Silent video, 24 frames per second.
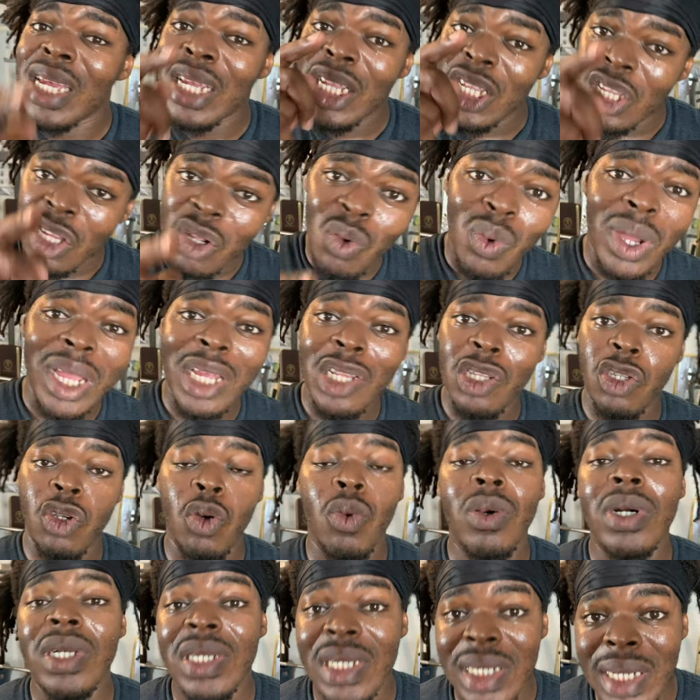you ain't
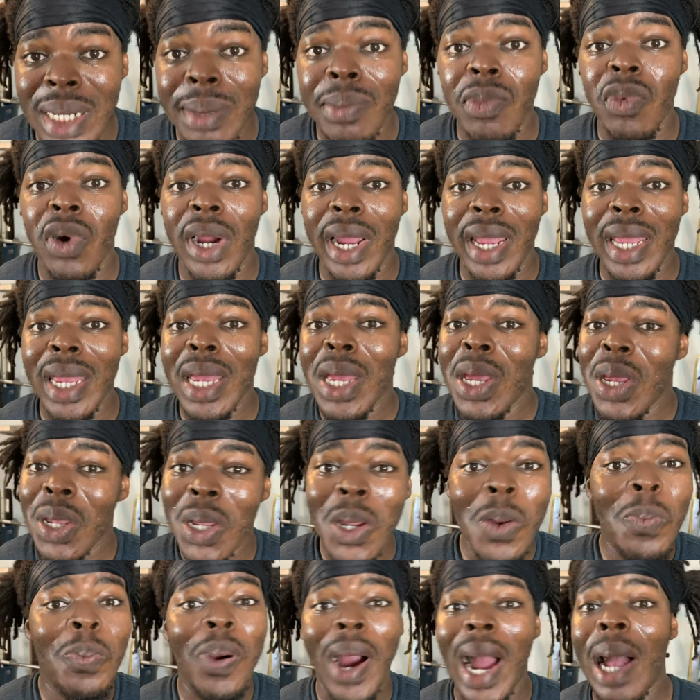doing something right.
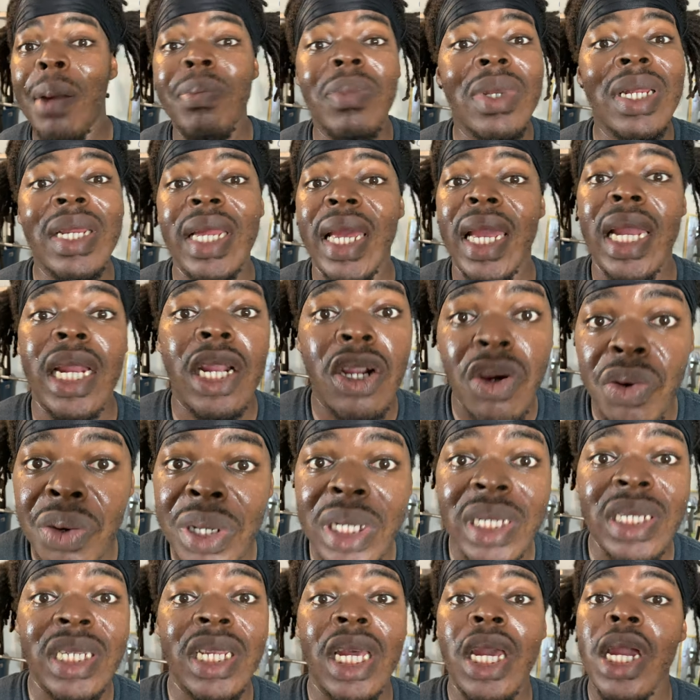You probably need to
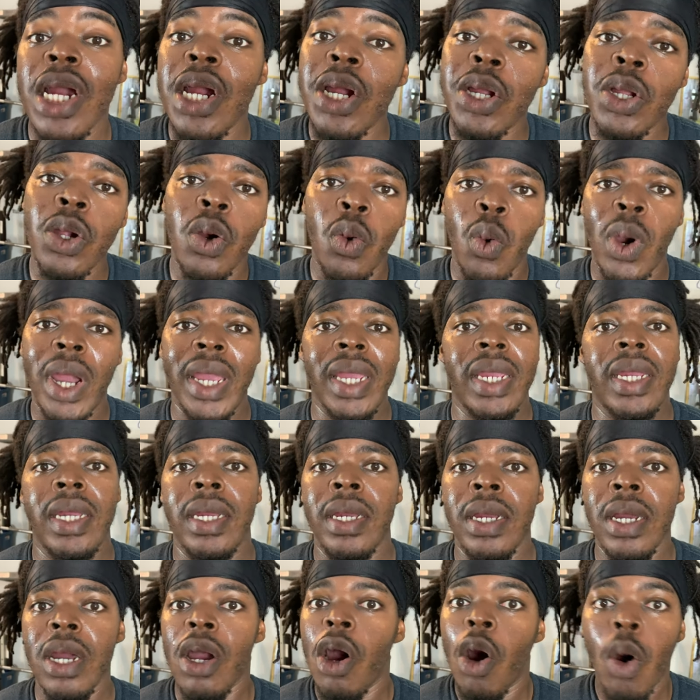increase your weight
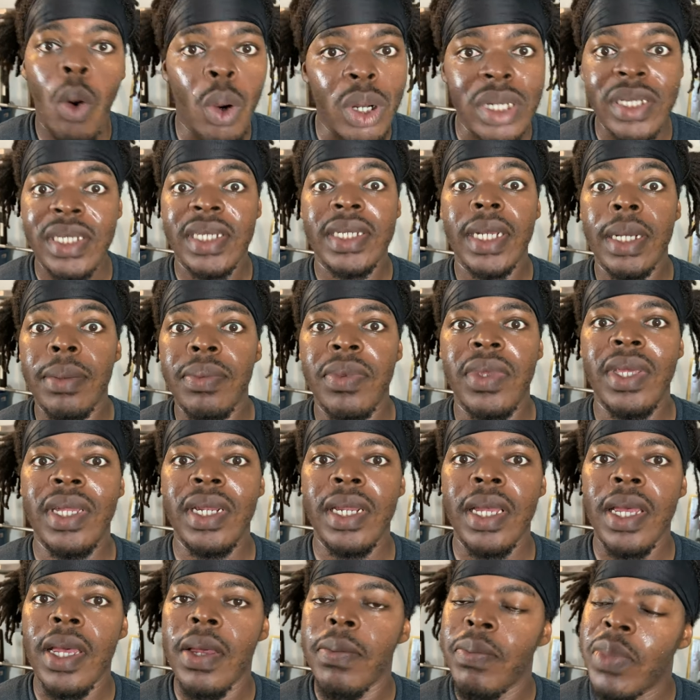or
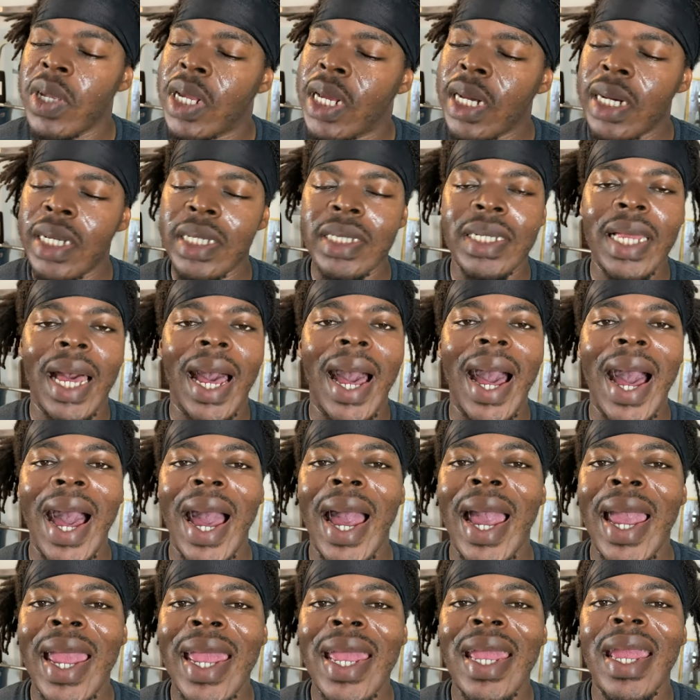something because
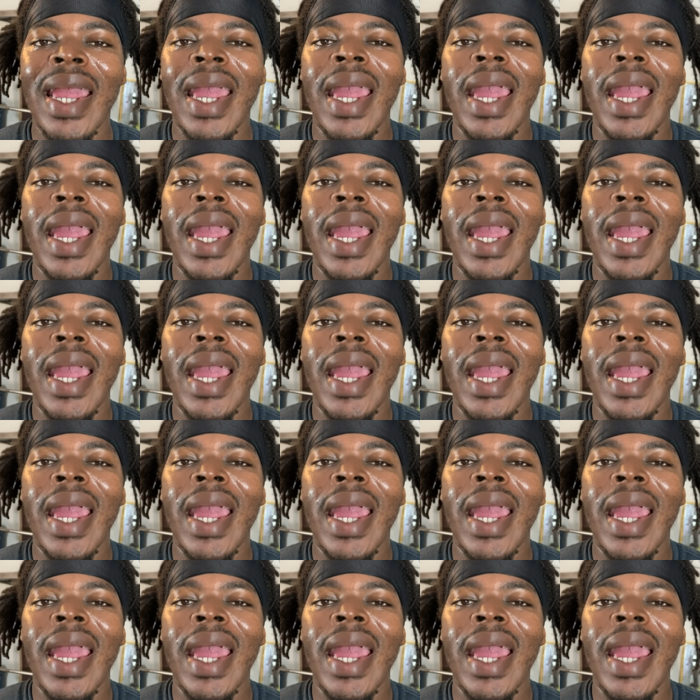I